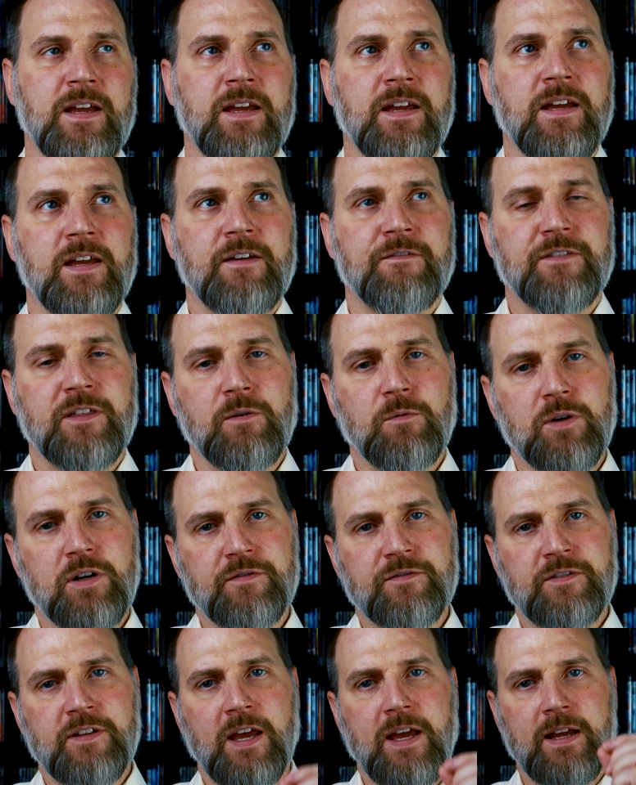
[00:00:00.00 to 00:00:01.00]
if they would
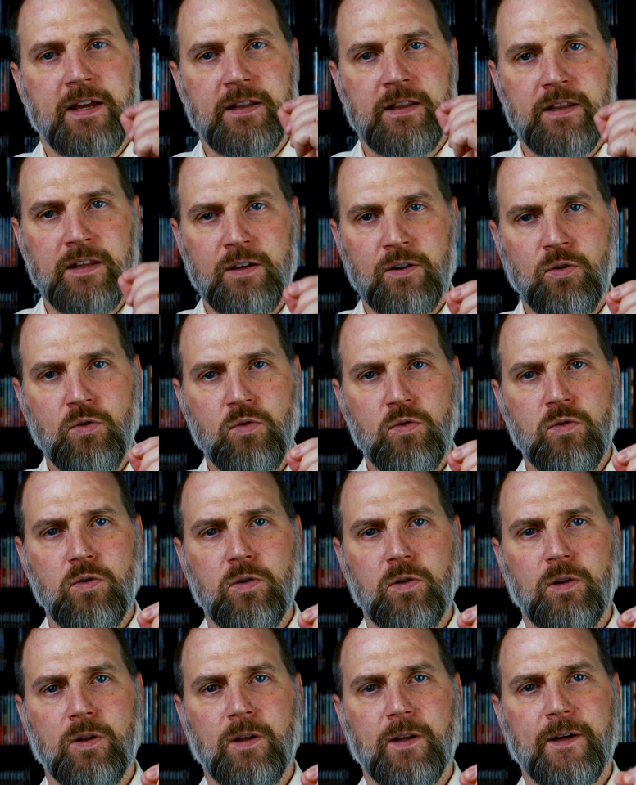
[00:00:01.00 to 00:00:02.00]
have taken the
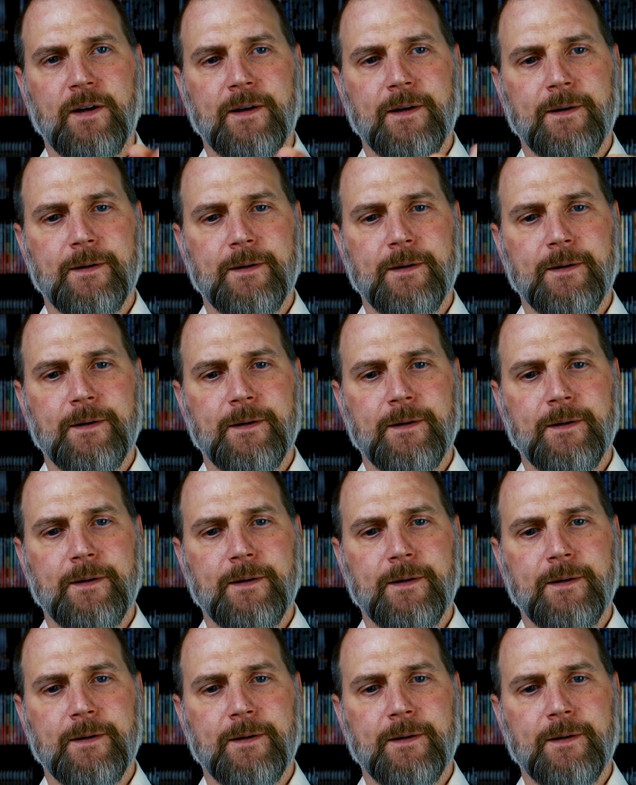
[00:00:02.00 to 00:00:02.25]
whole